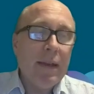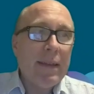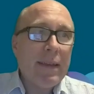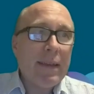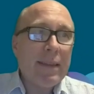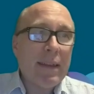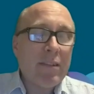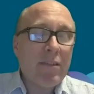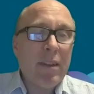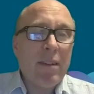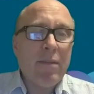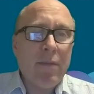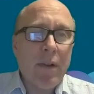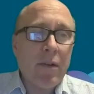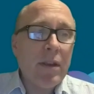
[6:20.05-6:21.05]
That's actually
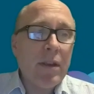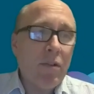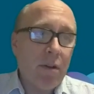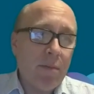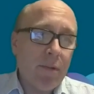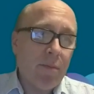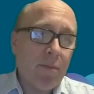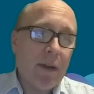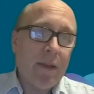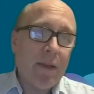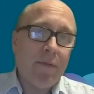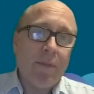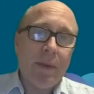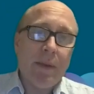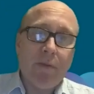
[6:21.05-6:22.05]
a very common way
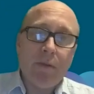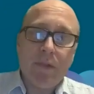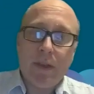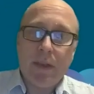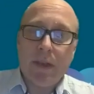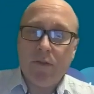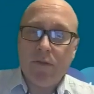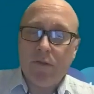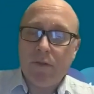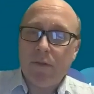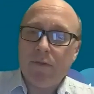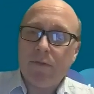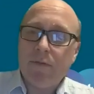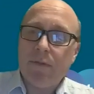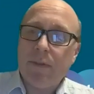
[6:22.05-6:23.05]
for people to get
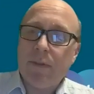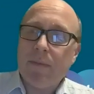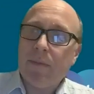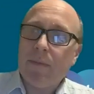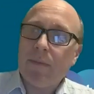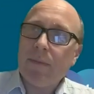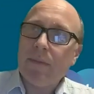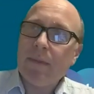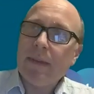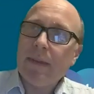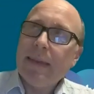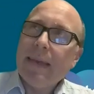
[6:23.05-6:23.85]
neurological symptoms.